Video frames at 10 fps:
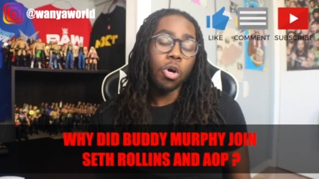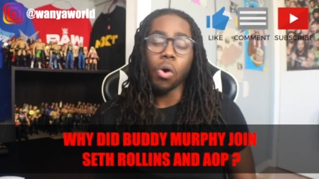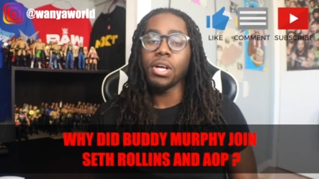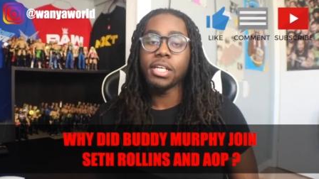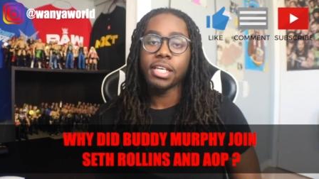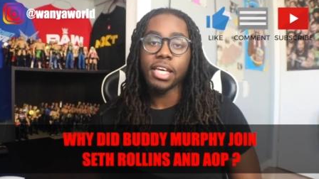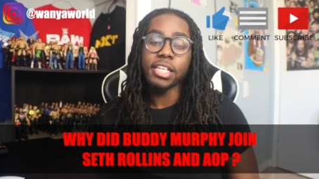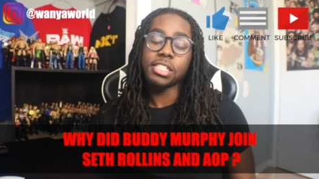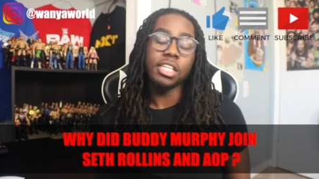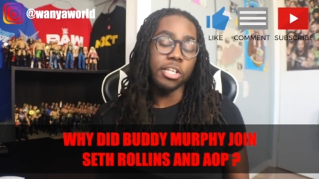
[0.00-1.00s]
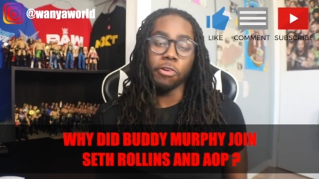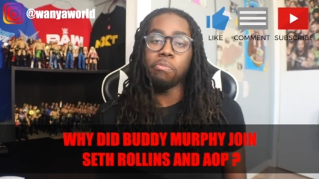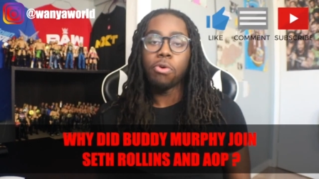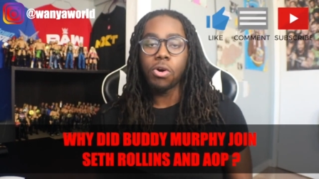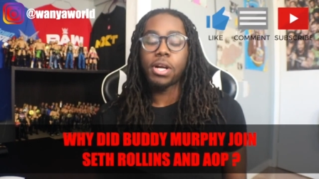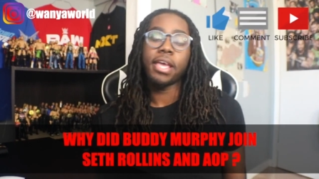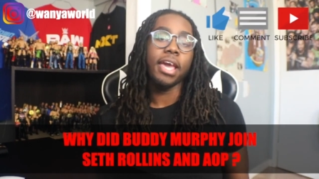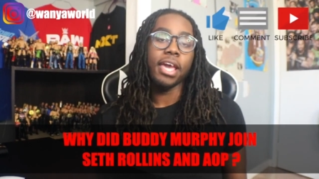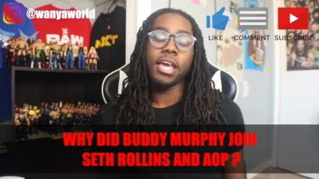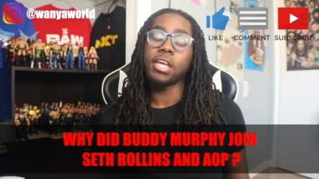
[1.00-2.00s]
going against Liv Morgan
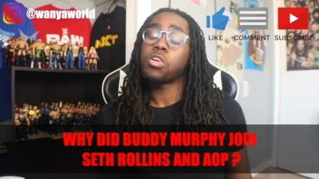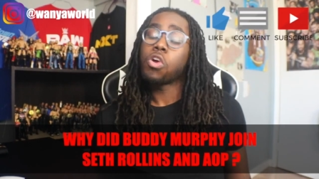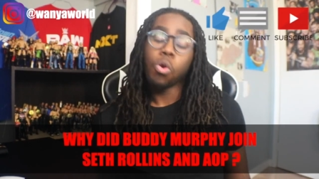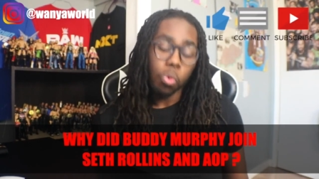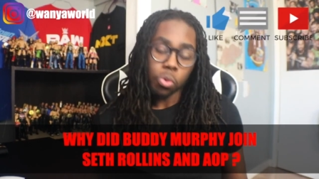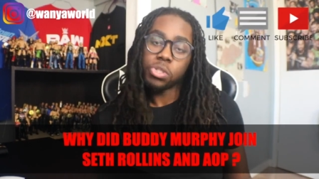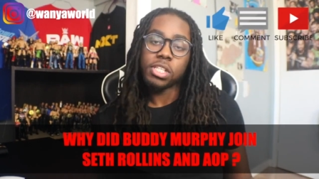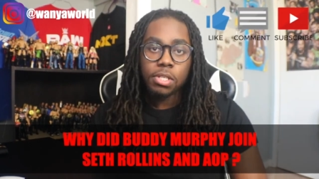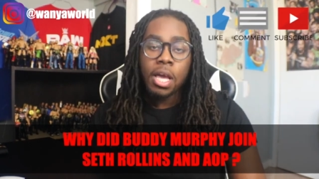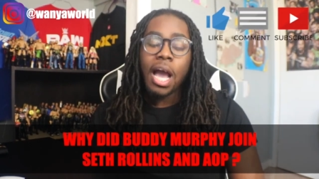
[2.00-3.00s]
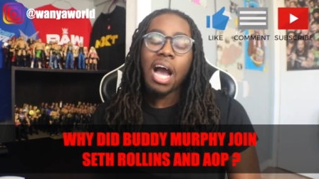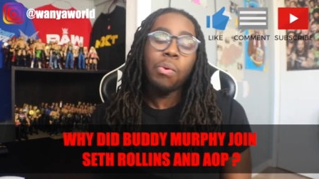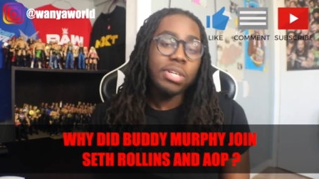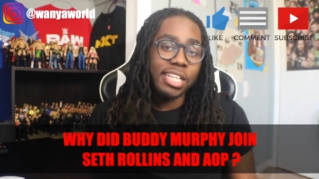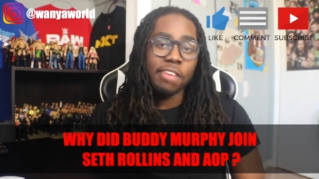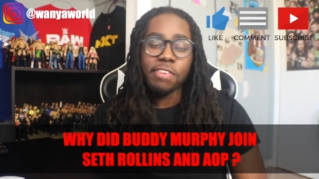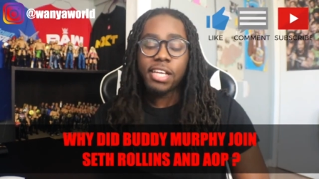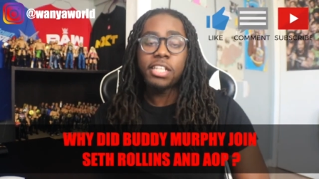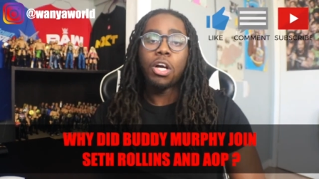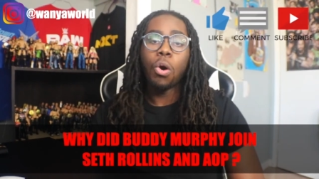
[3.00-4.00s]
and Rusev. I would definitely
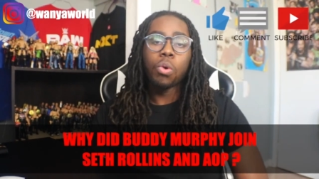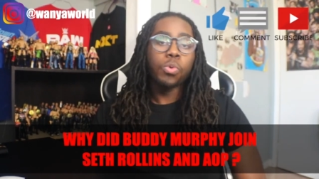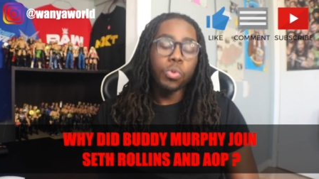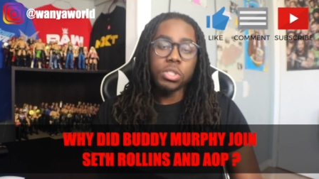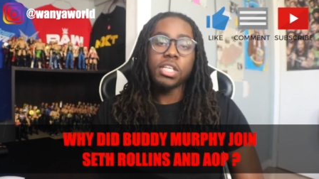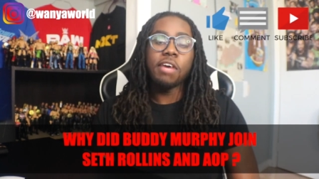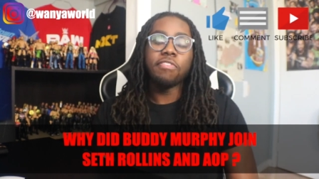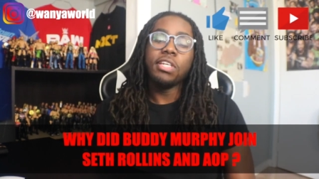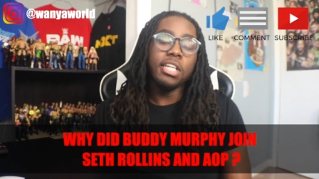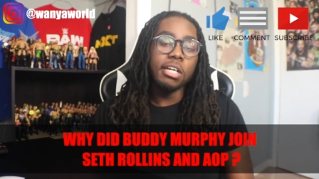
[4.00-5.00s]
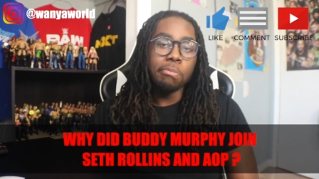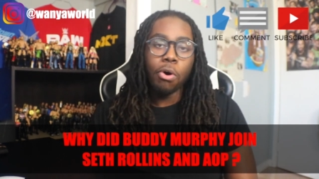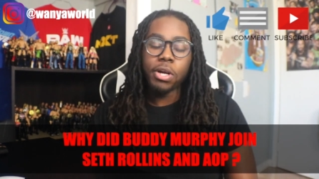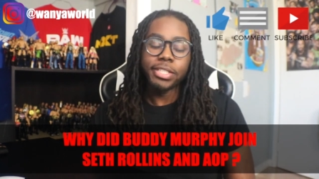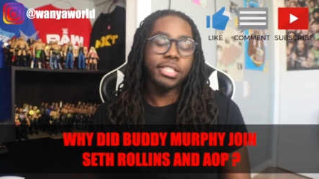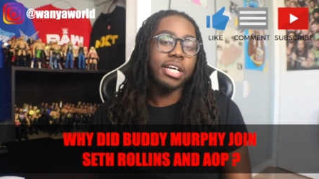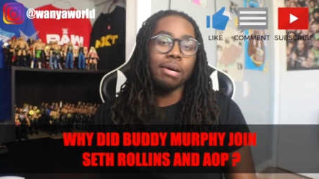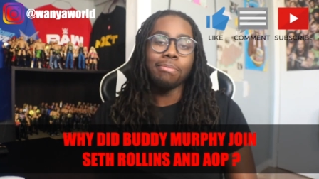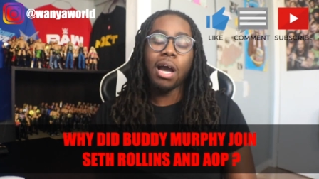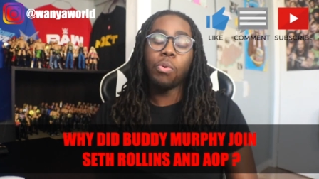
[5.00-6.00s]
have to go with Rusev and Liv Morgan to
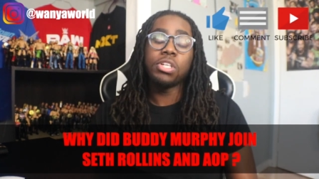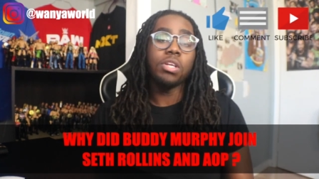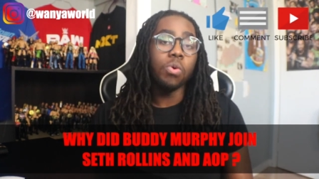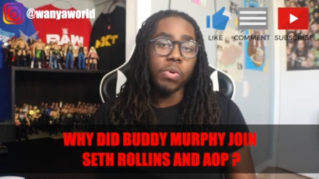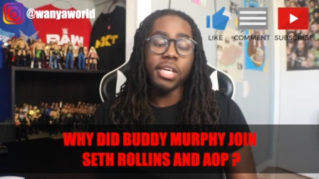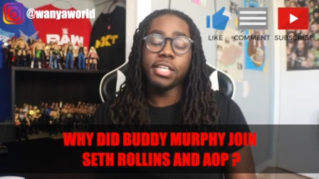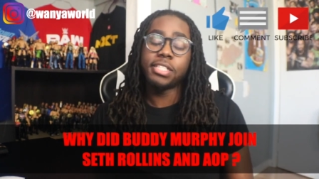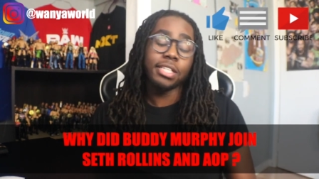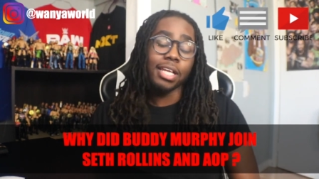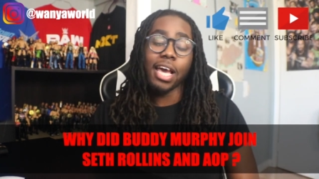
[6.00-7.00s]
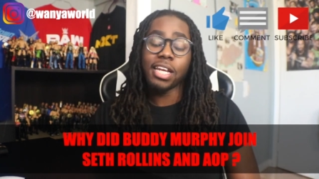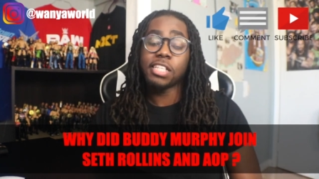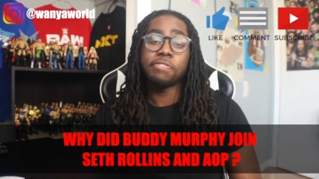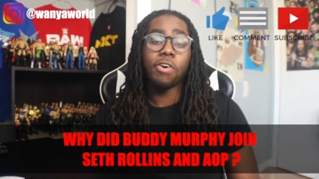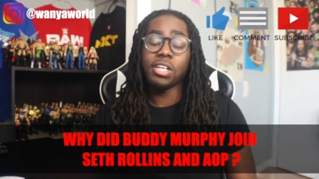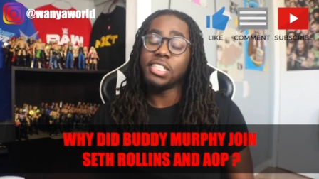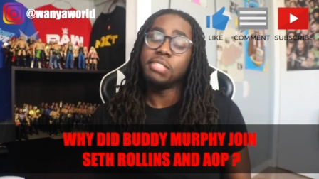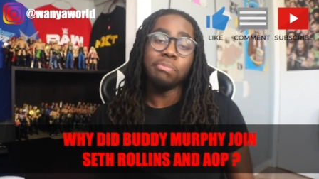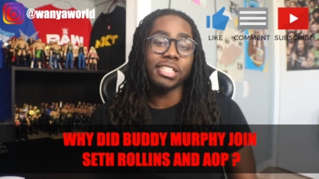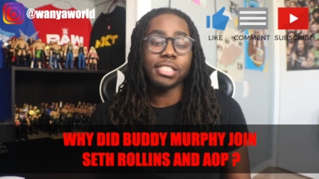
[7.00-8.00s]
come out with the win tonight as far as this
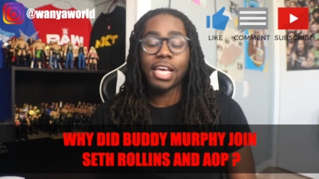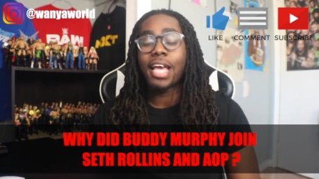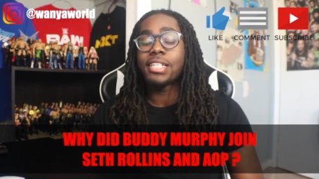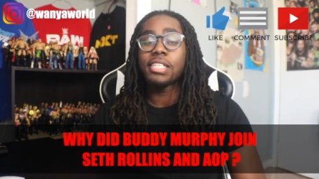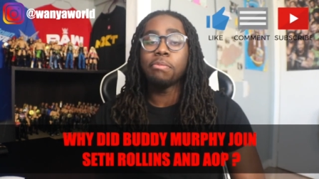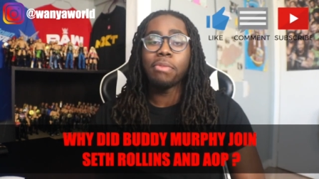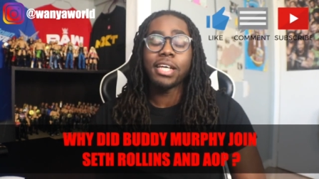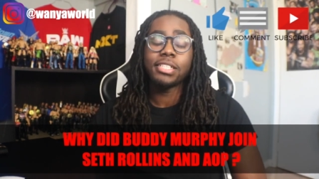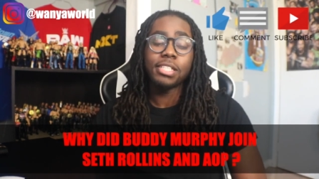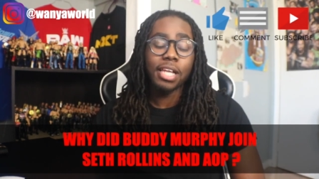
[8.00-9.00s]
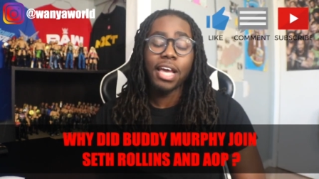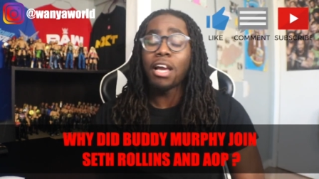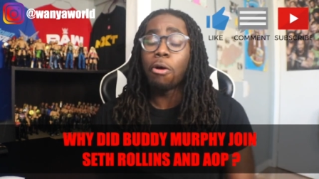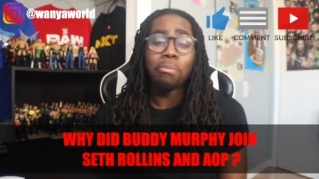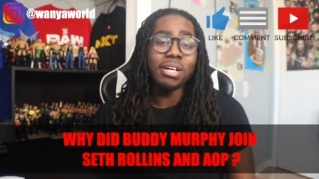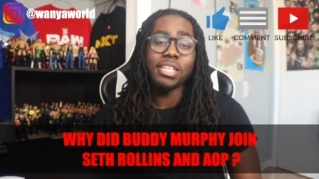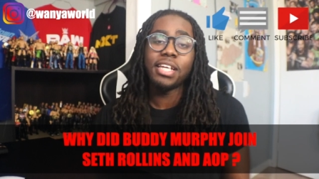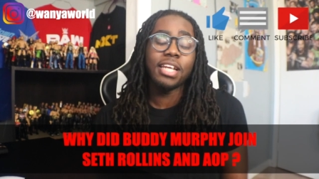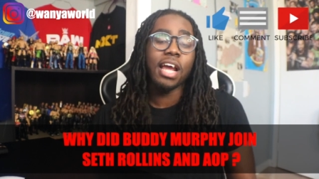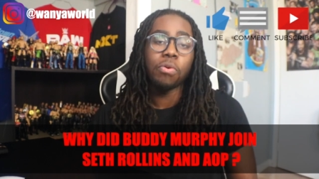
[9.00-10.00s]
mixed tag team match tonight on Monday
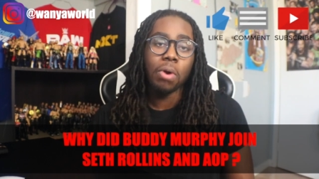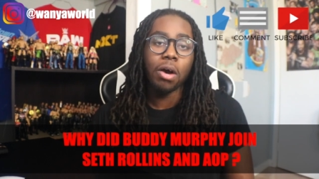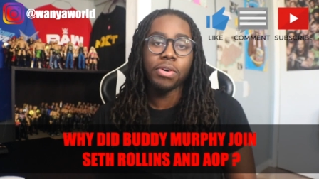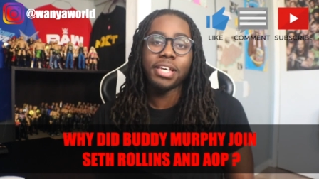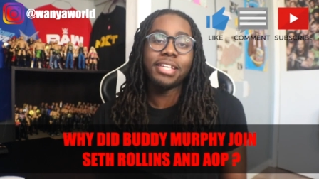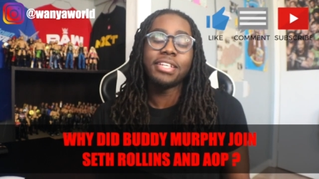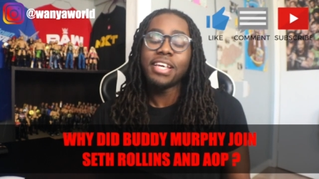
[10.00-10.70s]
Night Raw. And